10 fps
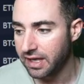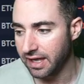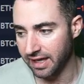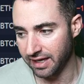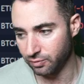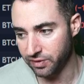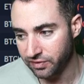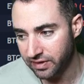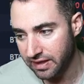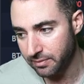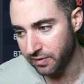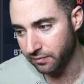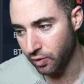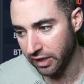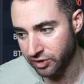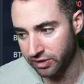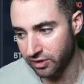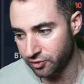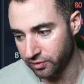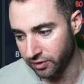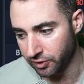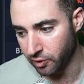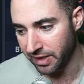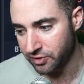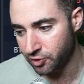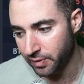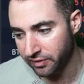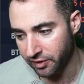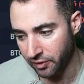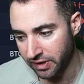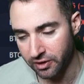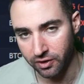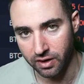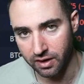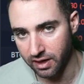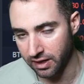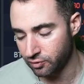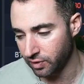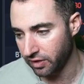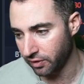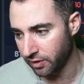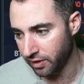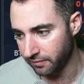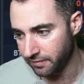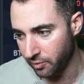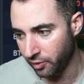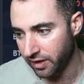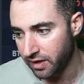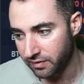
And we've seen that before, actually not too long ago, about 2 weeks ago here, 23rd of February.